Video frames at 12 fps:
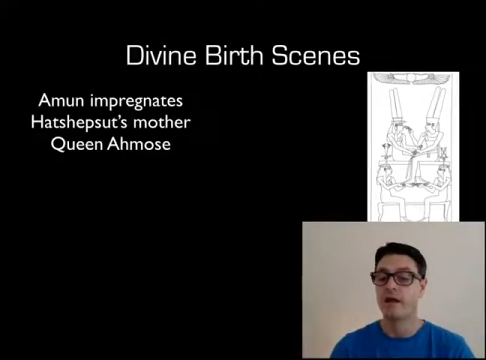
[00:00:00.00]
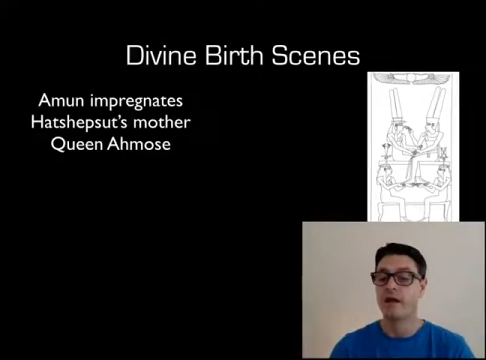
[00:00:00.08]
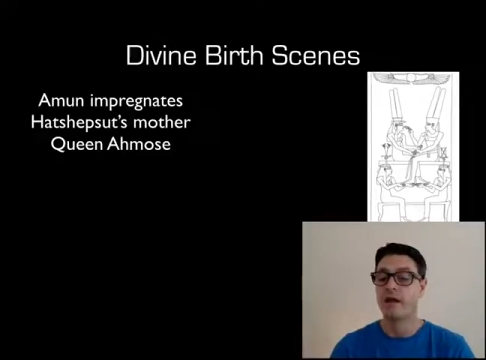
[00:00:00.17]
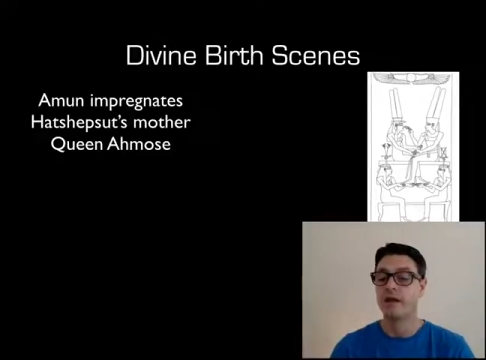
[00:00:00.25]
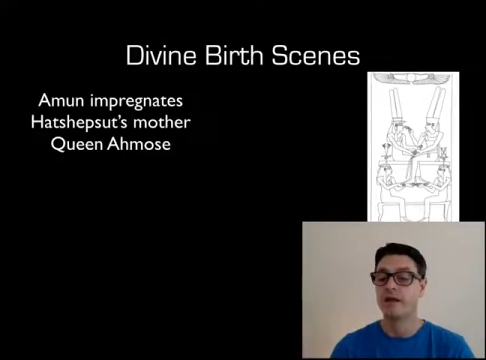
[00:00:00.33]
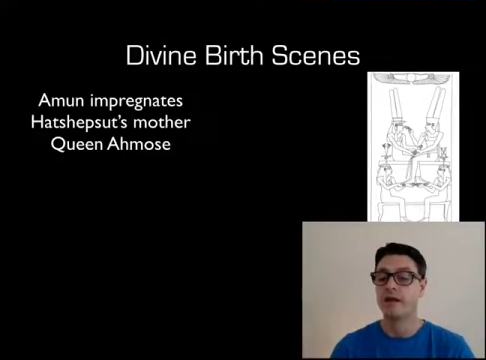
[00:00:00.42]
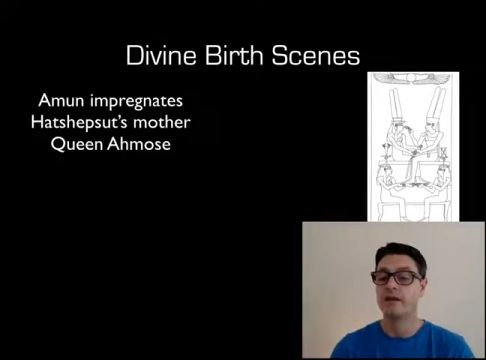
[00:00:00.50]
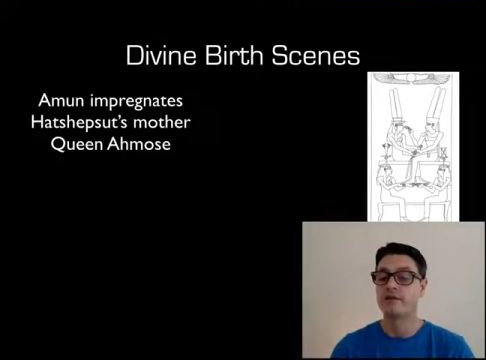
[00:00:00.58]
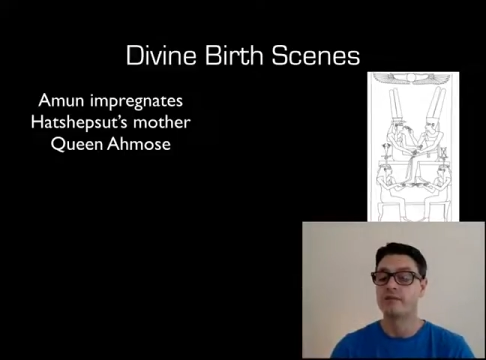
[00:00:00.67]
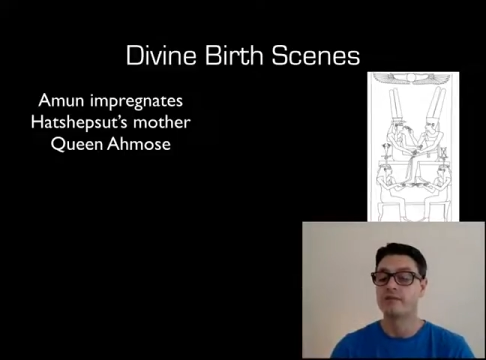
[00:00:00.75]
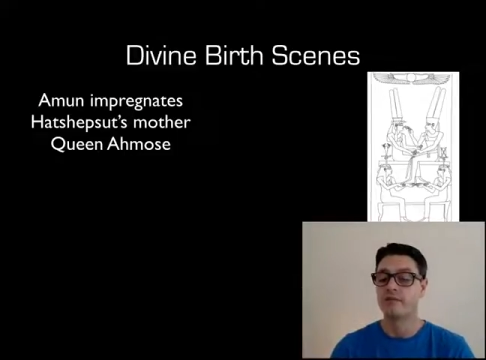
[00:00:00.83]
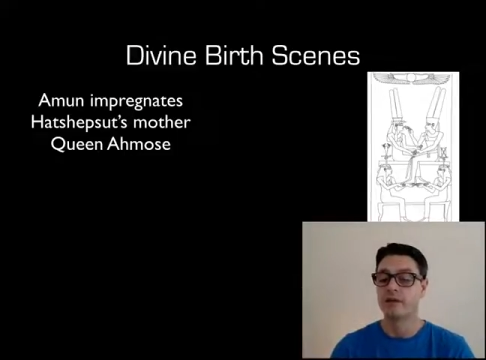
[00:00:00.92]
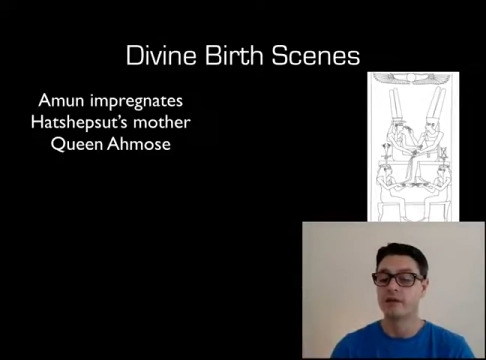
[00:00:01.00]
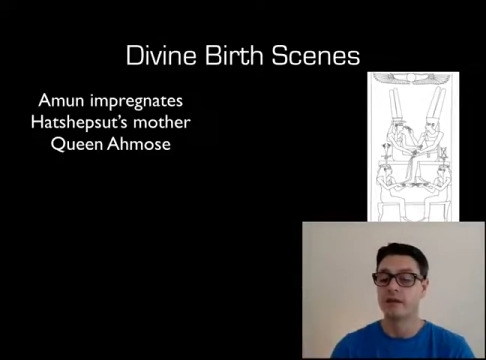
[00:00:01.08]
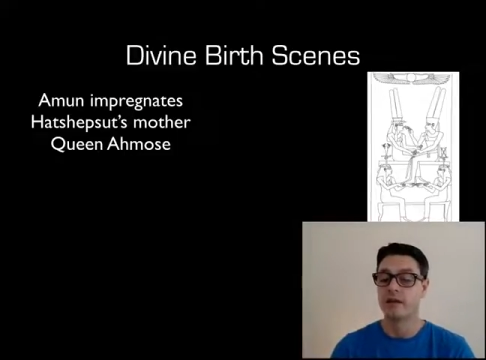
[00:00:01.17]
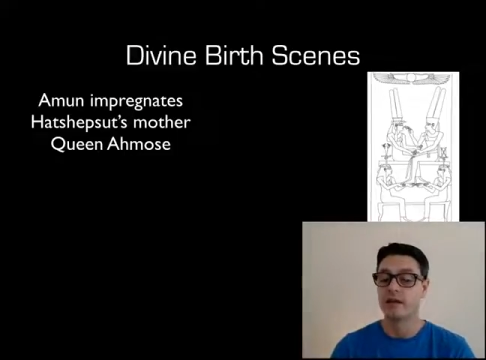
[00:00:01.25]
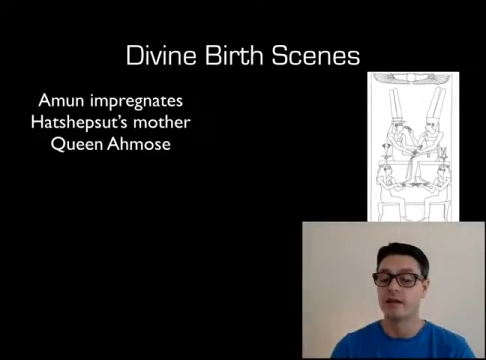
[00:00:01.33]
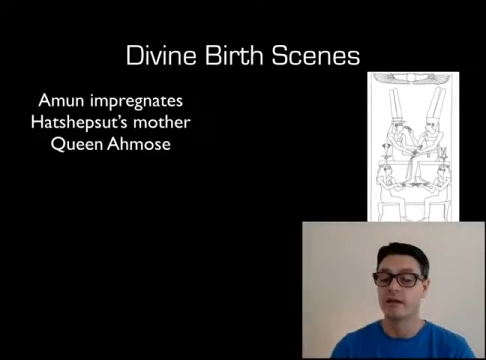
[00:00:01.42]
And he's
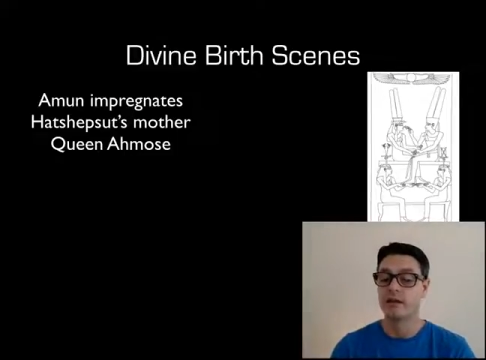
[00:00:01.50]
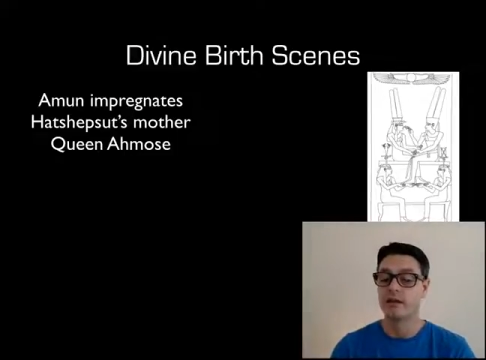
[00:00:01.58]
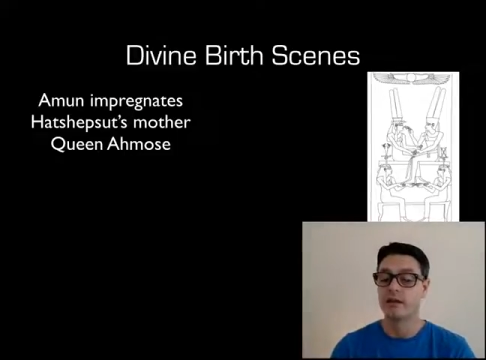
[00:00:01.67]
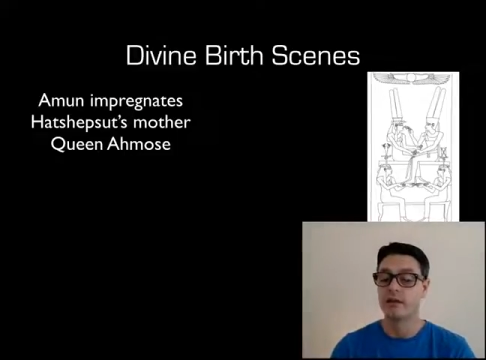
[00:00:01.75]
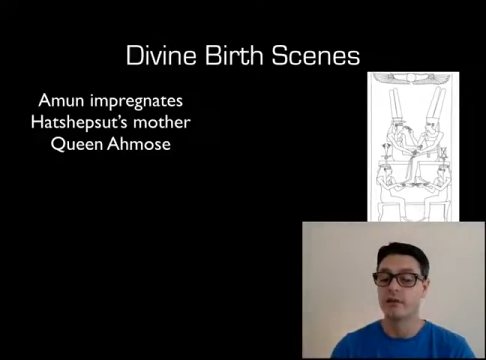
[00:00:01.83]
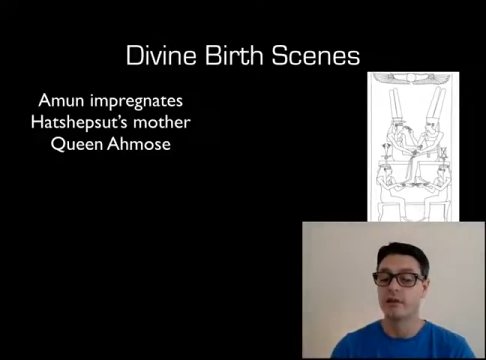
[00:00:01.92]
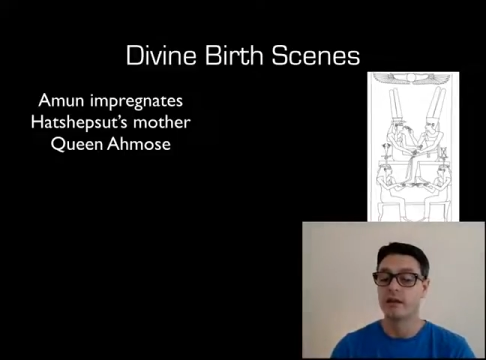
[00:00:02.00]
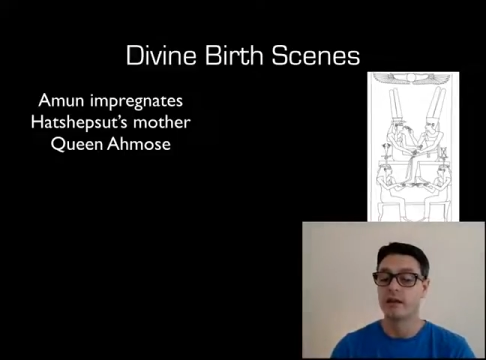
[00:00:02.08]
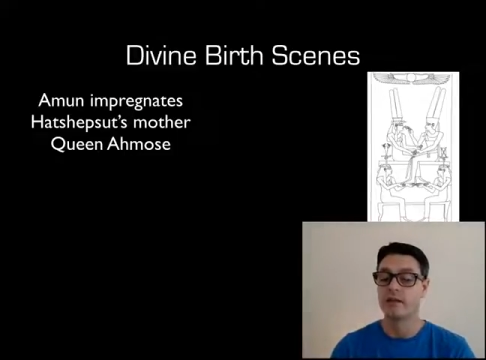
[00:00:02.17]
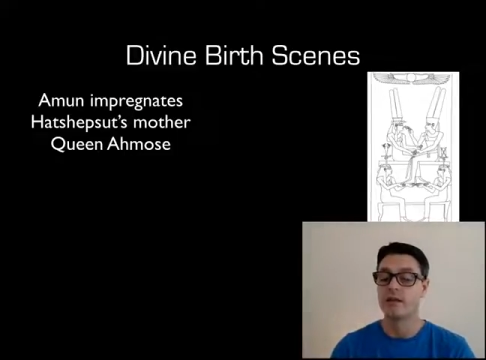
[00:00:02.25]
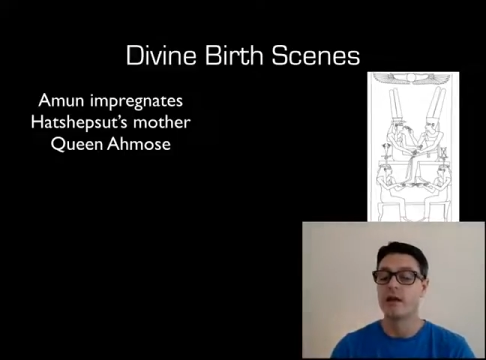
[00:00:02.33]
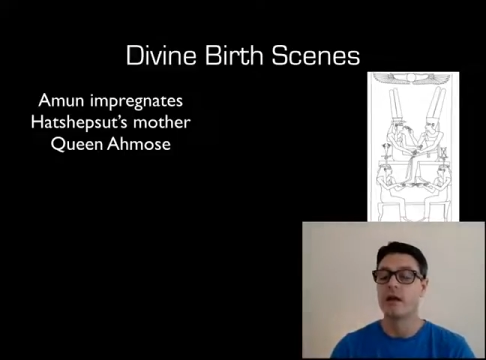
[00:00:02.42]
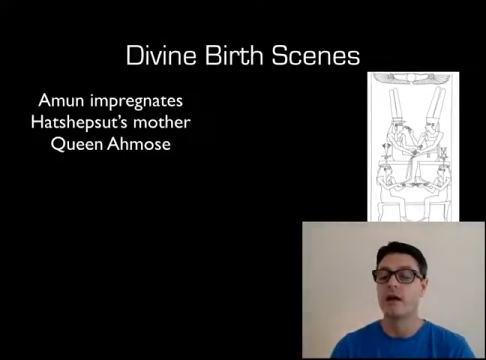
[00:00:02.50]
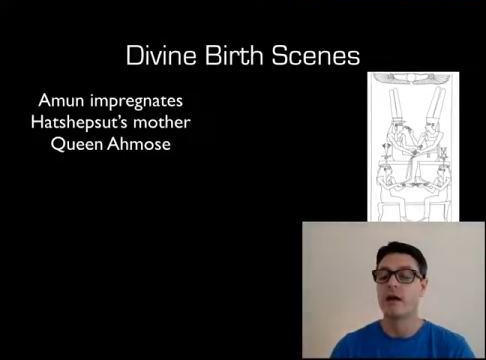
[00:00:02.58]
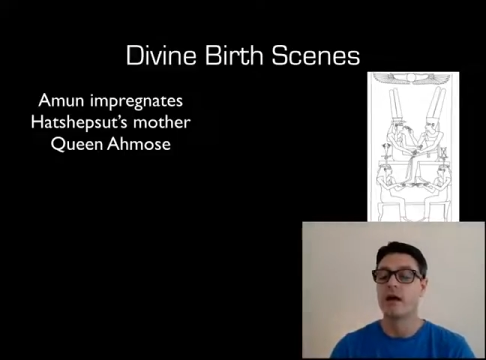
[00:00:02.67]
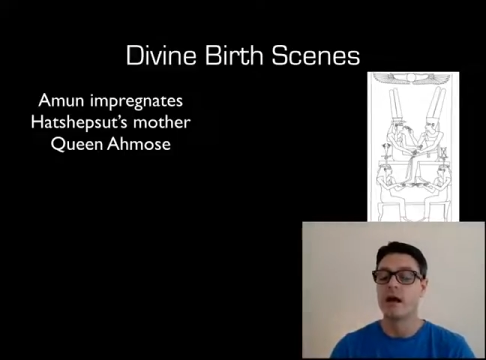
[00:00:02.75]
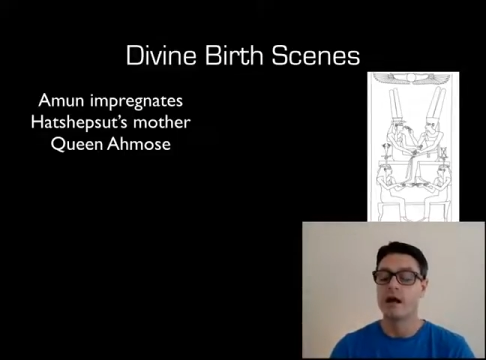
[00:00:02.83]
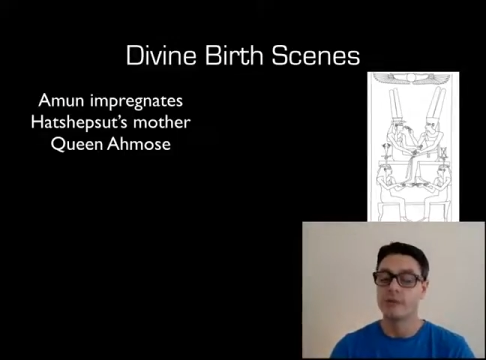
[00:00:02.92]
impregnating the Queen
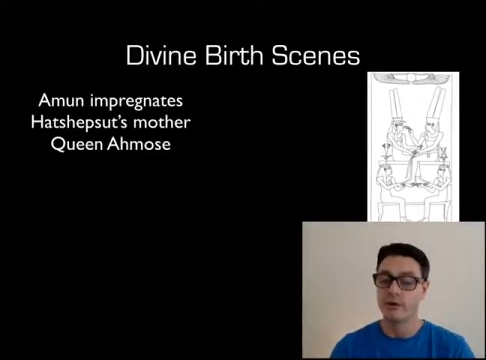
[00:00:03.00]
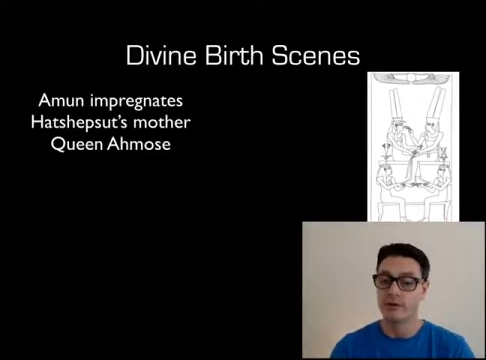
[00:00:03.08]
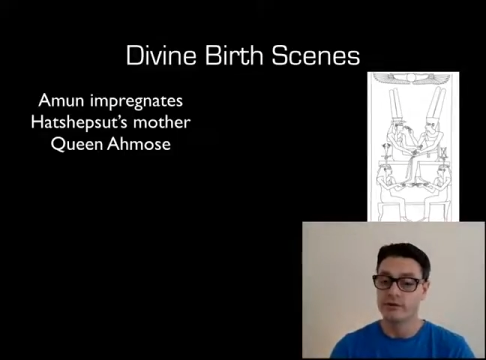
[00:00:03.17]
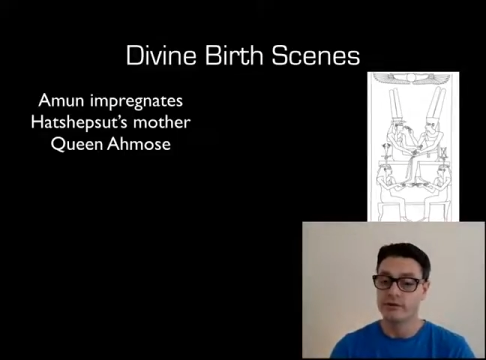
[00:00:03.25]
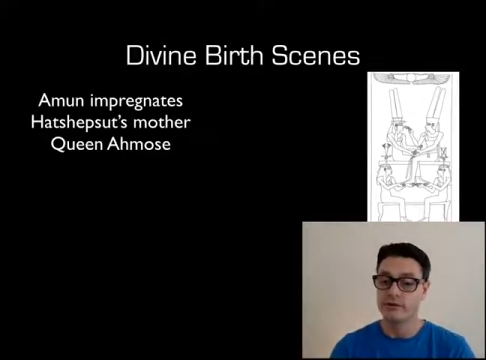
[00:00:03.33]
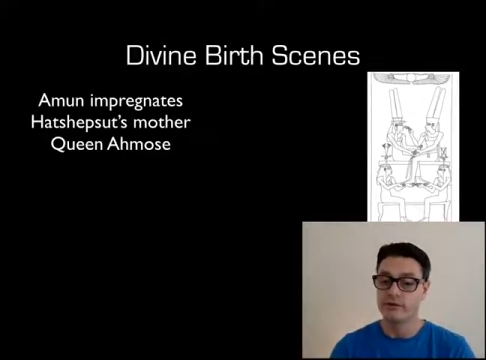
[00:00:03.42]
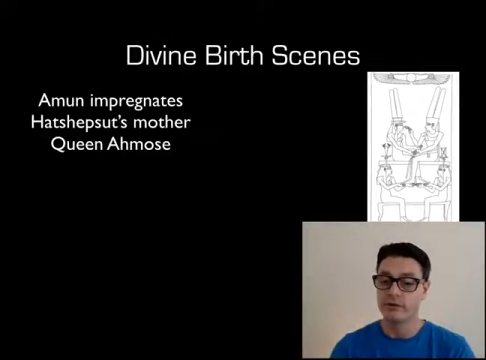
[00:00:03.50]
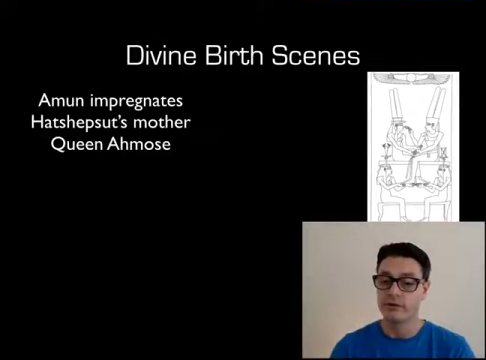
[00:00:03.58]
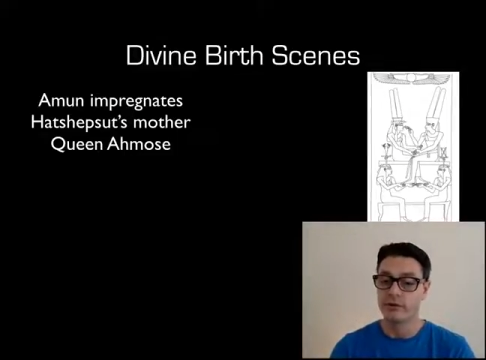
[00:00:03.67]
Ahmose,